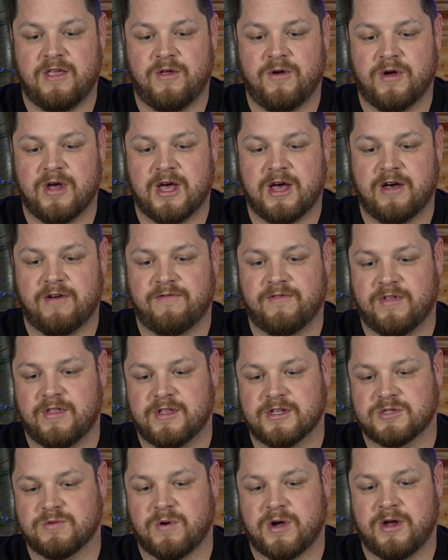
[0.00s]
you have
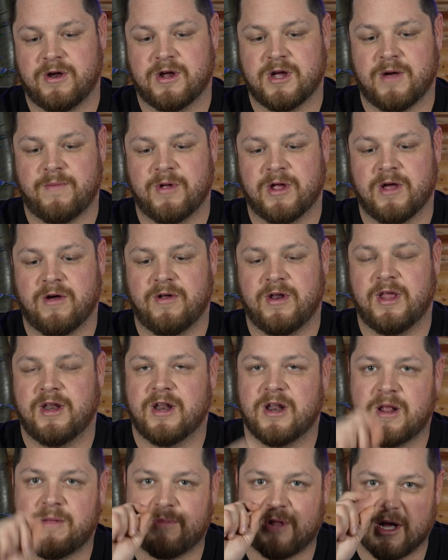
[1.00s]
this wire coming out and it
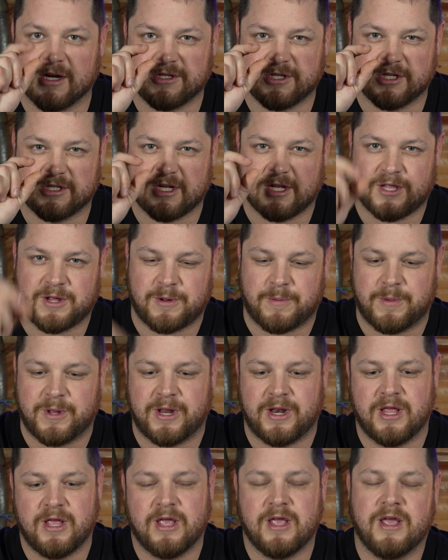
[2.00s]
unplugs just a little
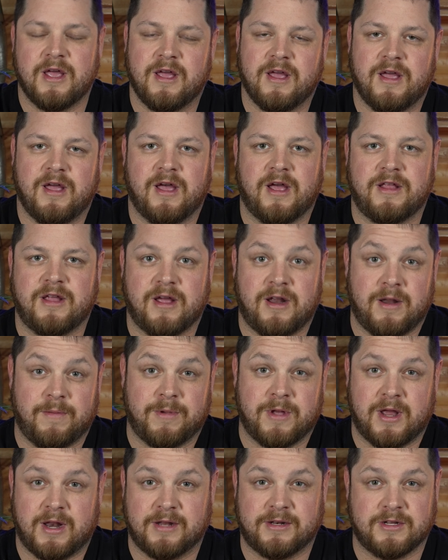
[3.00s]
bit and you end up
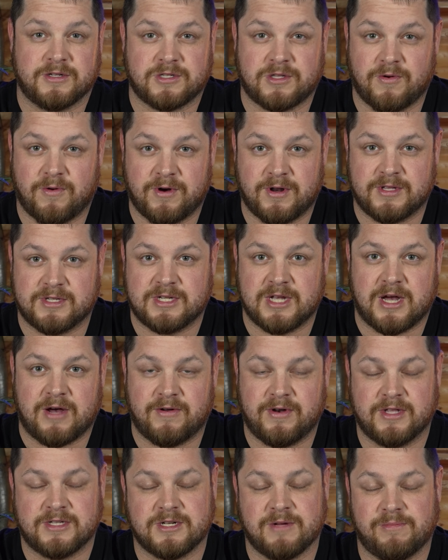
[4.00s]
getting distorted
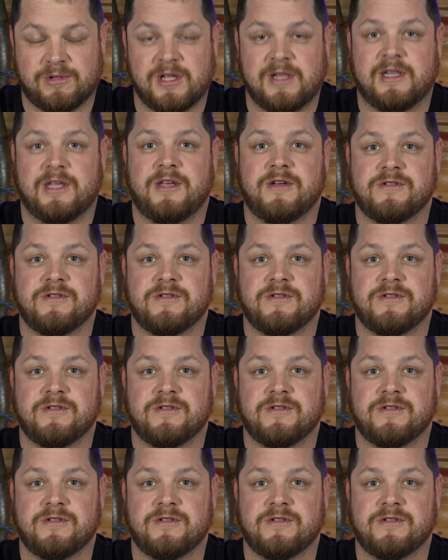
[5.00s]
sound. It's completely